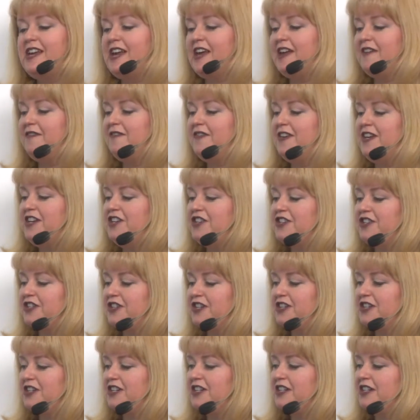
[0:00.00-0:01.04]
and
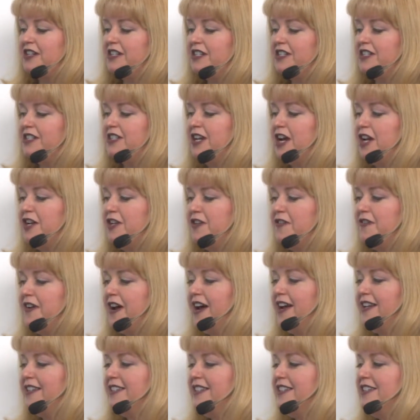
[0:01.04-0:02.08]
feature touch
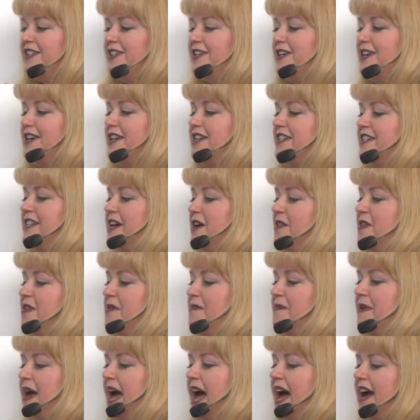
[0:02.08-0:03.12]
fastener down the
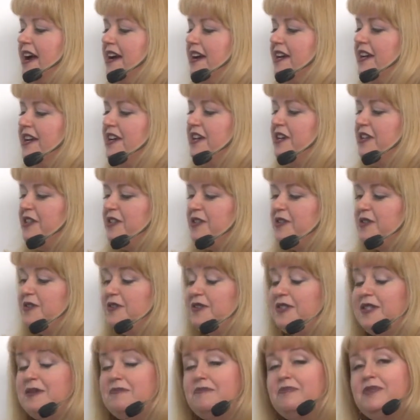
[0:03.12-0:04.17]
back. So you
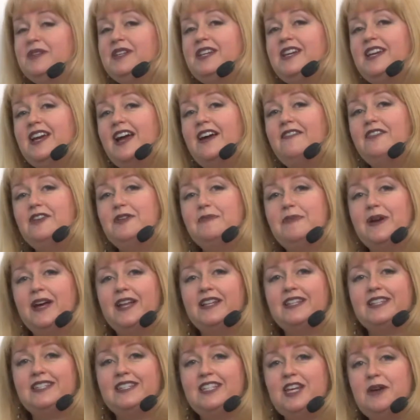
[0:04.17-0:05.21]
simply have your
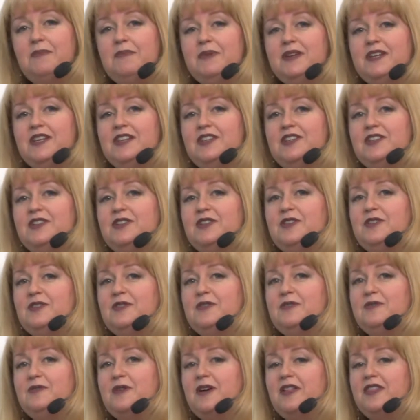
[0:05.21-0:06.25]
pet step
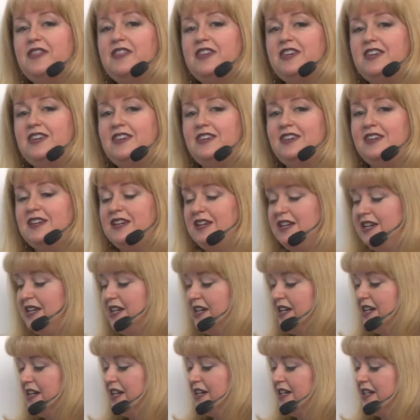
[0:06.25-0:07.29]
into the
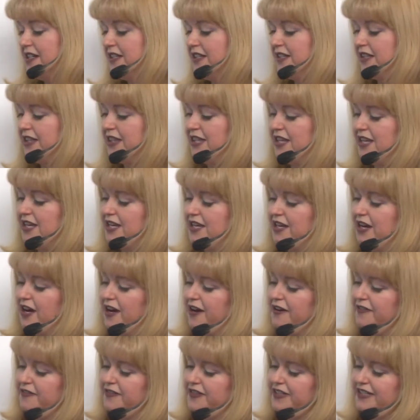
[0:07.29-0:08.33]

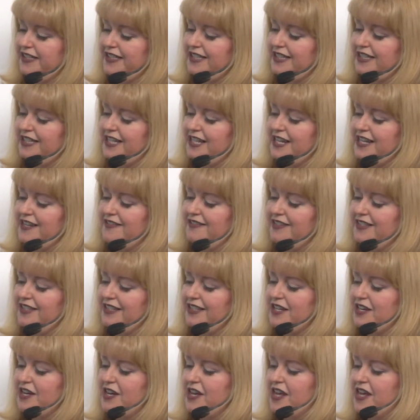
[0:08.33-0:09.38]
cuffed sleeves